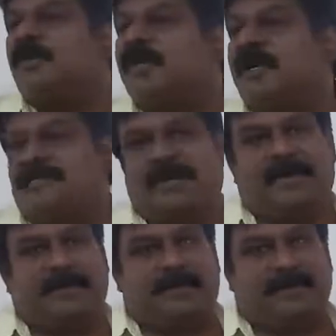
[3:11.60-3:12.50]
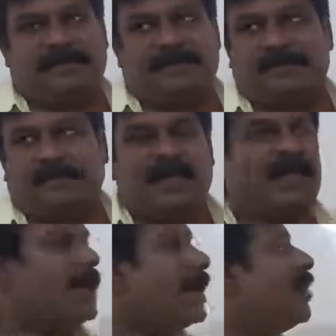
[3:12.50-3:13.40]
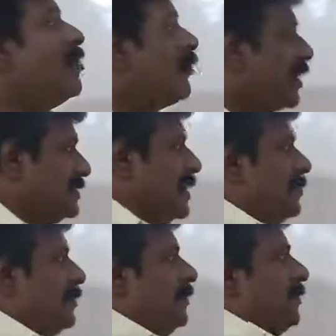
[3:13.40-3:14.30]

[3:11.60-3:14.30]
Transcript: the remainder. For example,